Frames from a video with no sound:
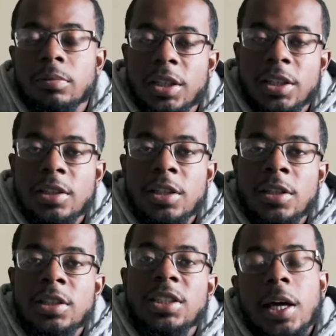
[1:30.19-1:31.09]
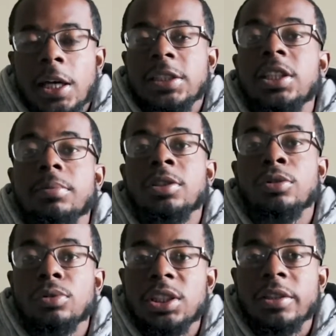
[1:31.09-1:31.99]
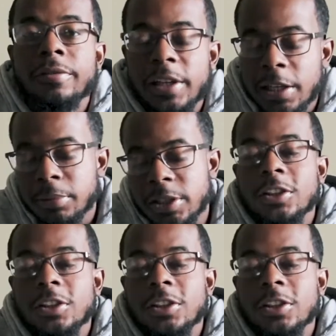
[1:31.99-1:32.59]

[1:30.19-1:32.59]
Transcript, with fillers: I'm ready to add something new to the family.